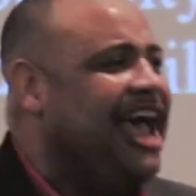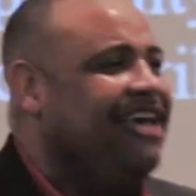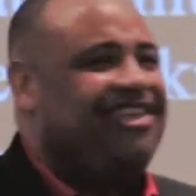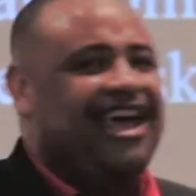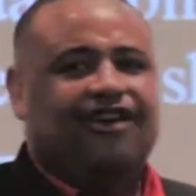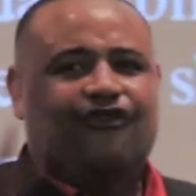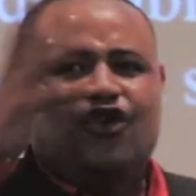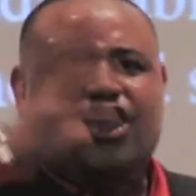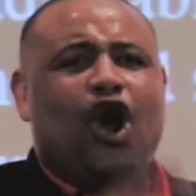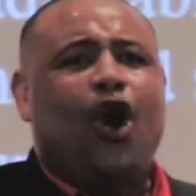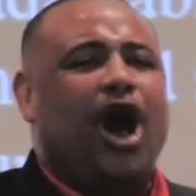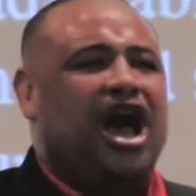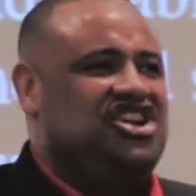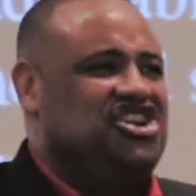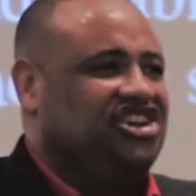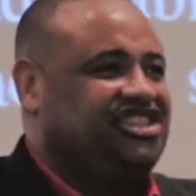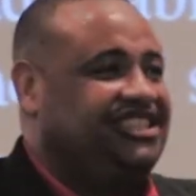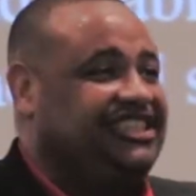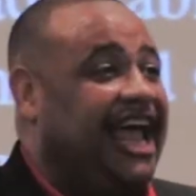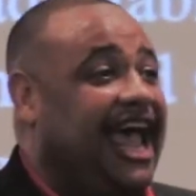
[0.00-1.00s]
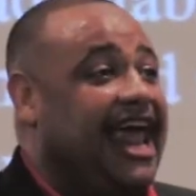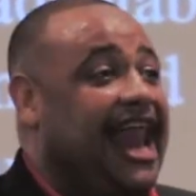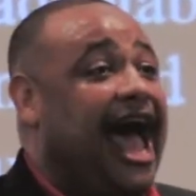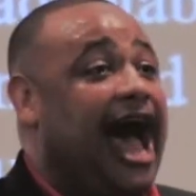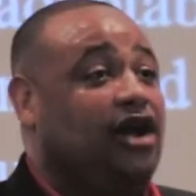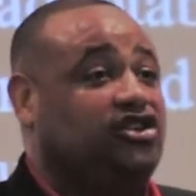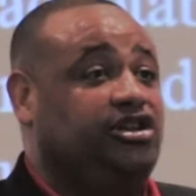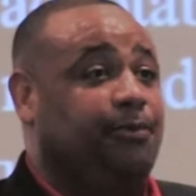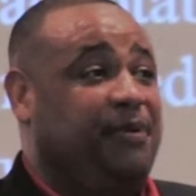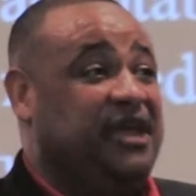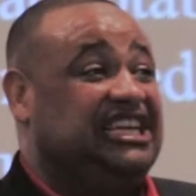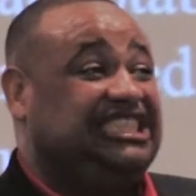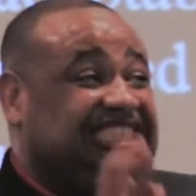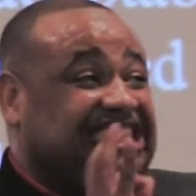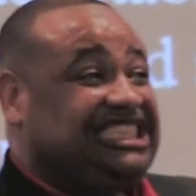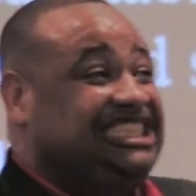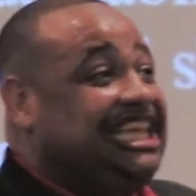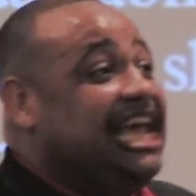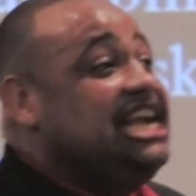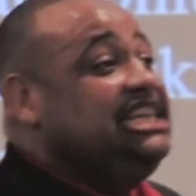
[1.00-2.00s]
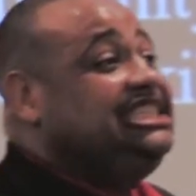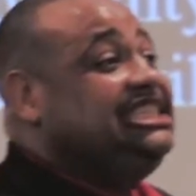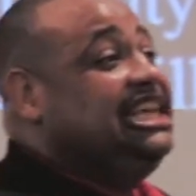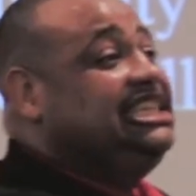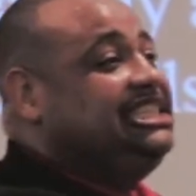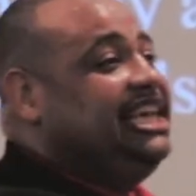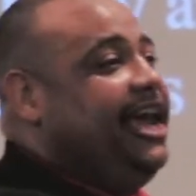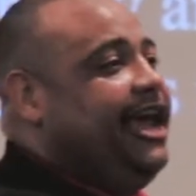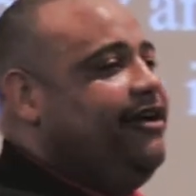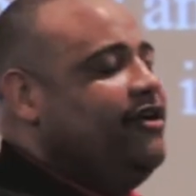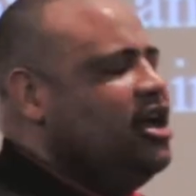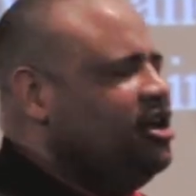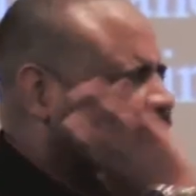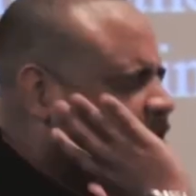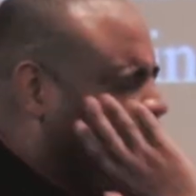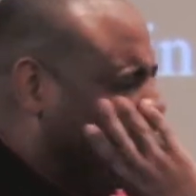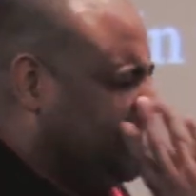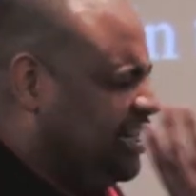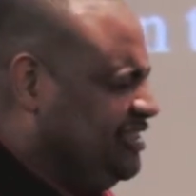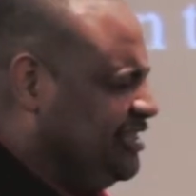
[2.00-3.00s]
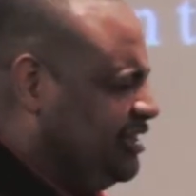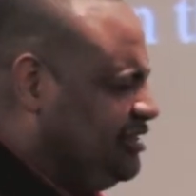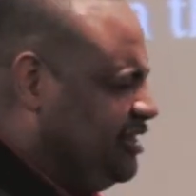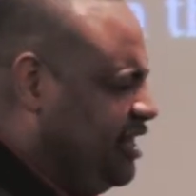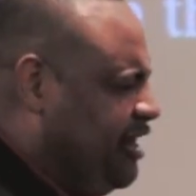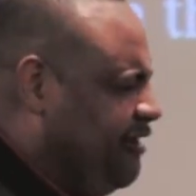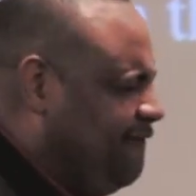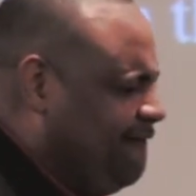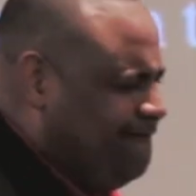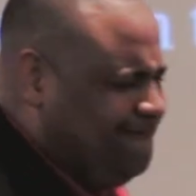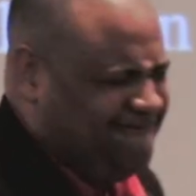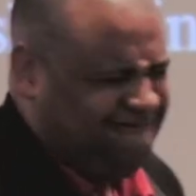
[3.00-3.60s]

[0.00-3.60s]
that if we don't understand how to be sensitive, someone say sensitive.